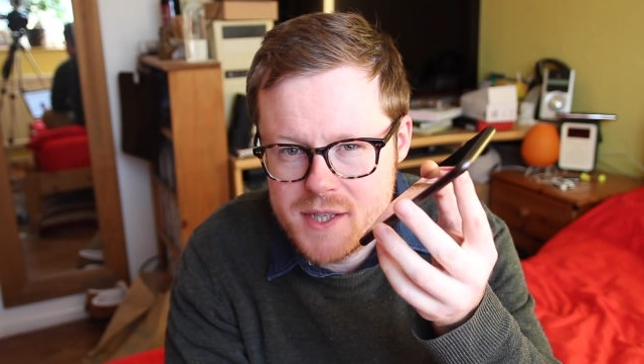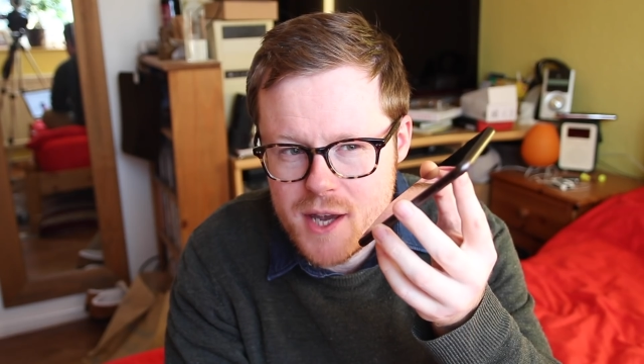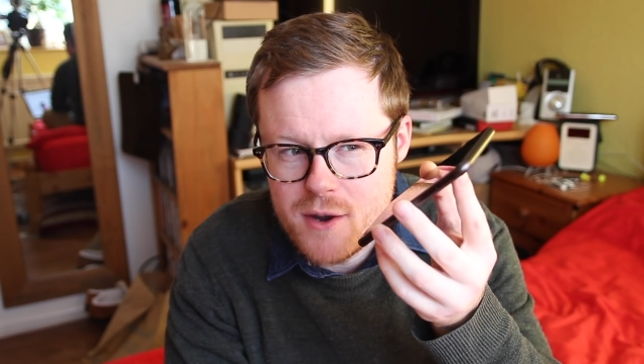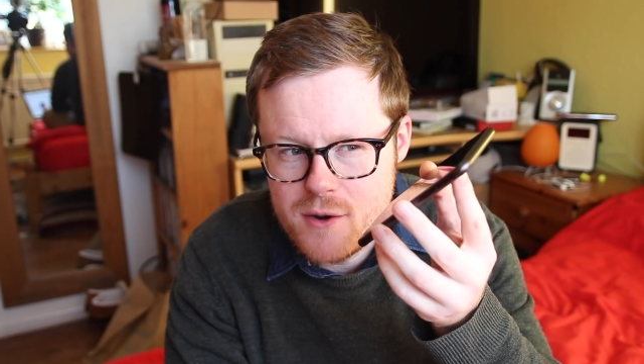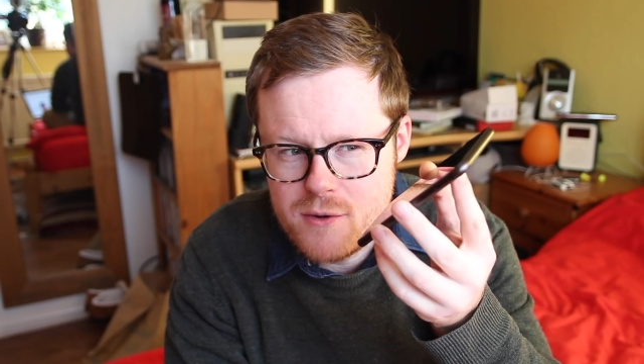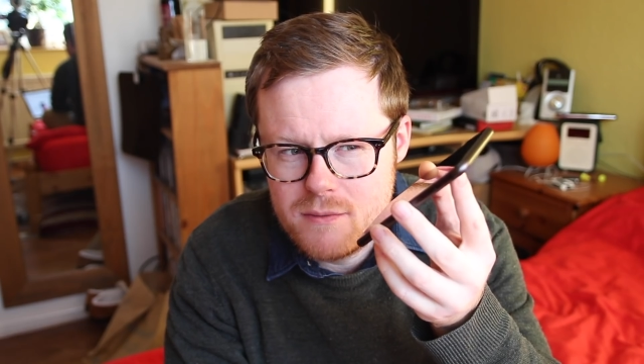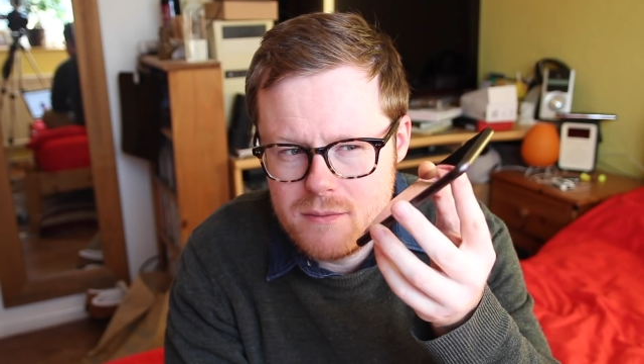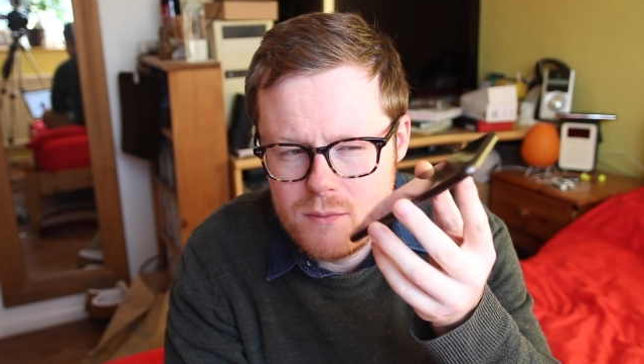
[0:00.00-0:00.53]

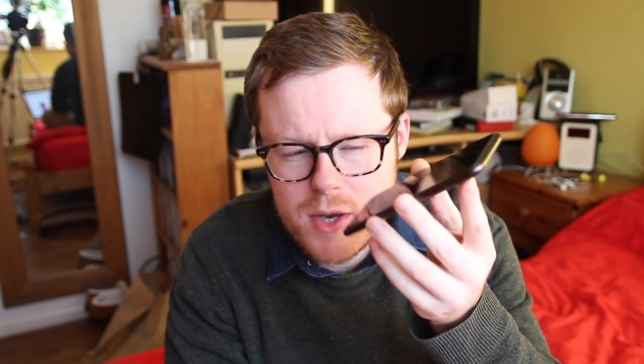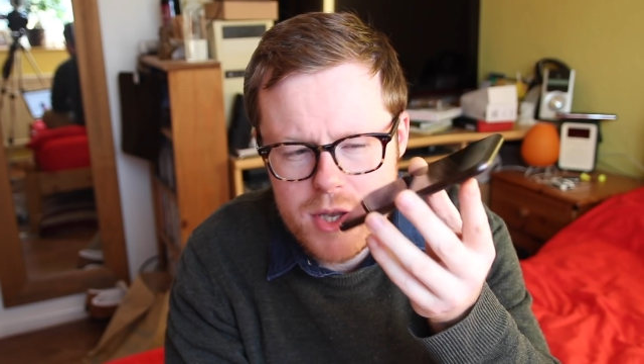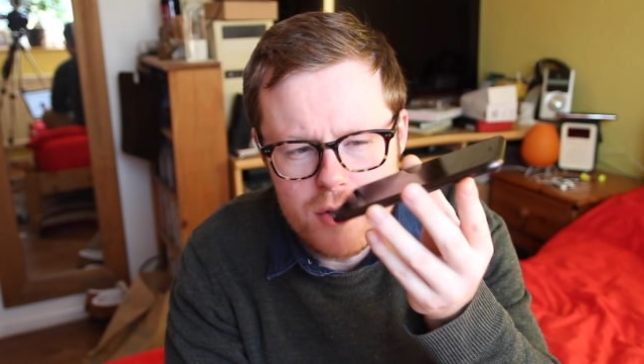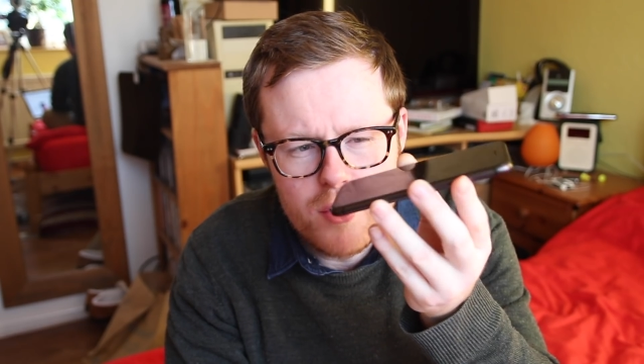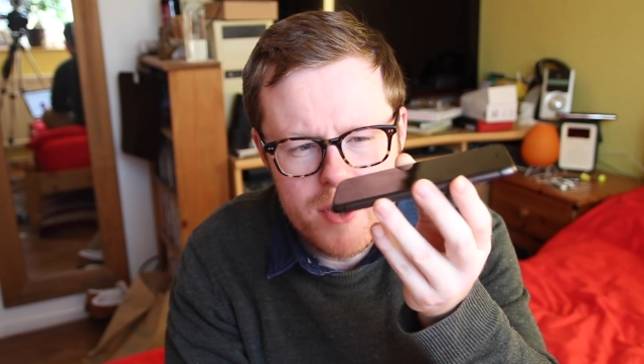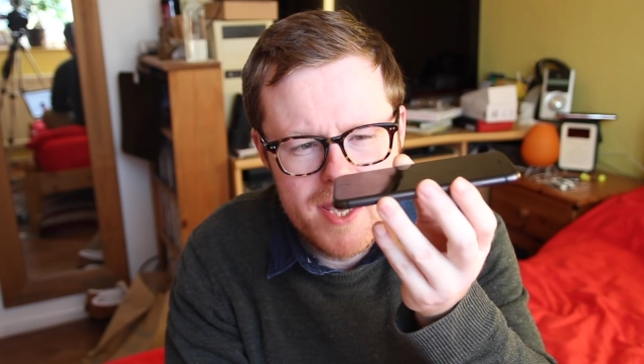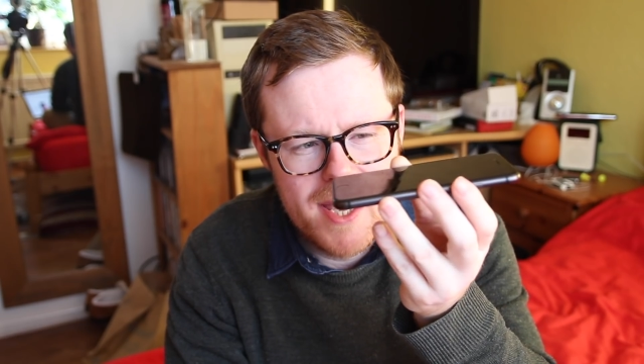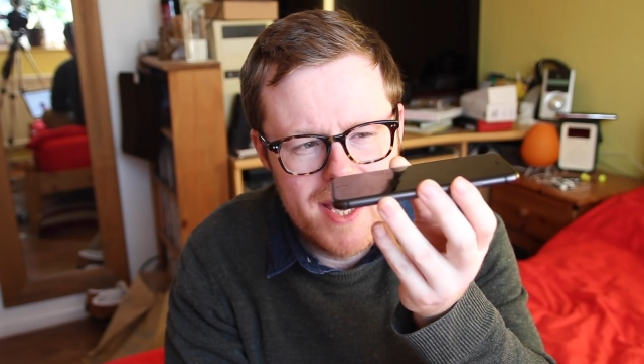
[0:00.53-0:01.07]
So when
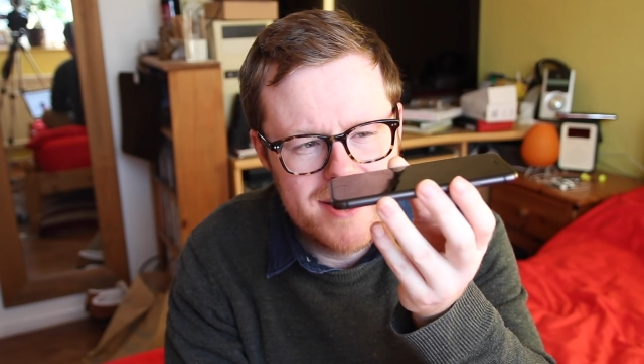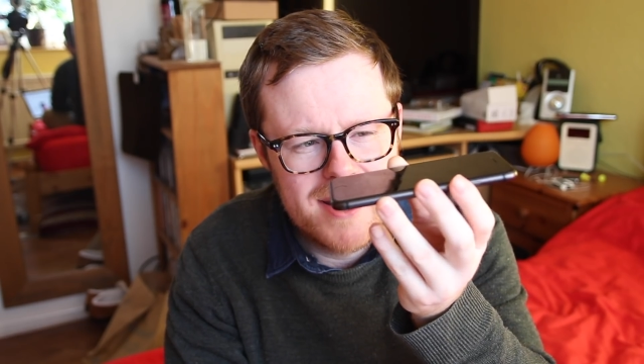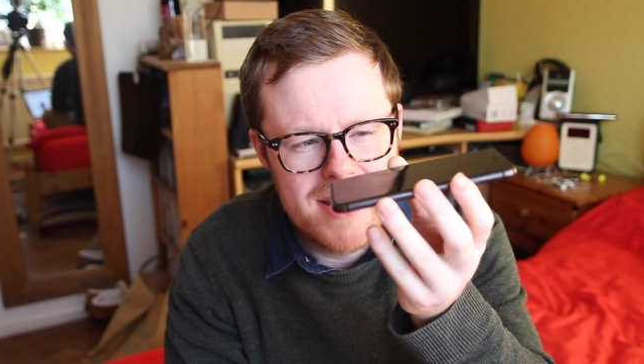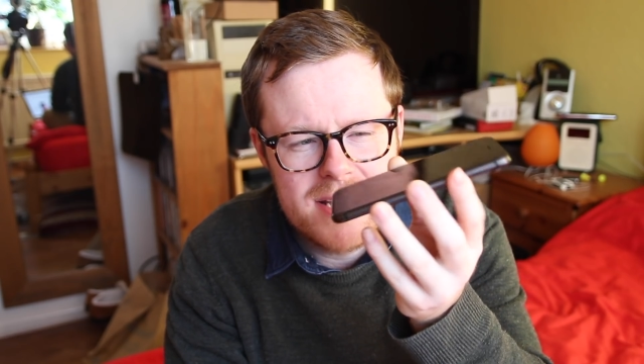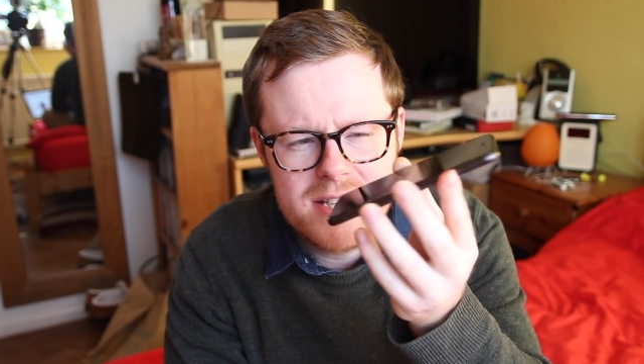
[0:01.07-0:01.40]
you're looking at it,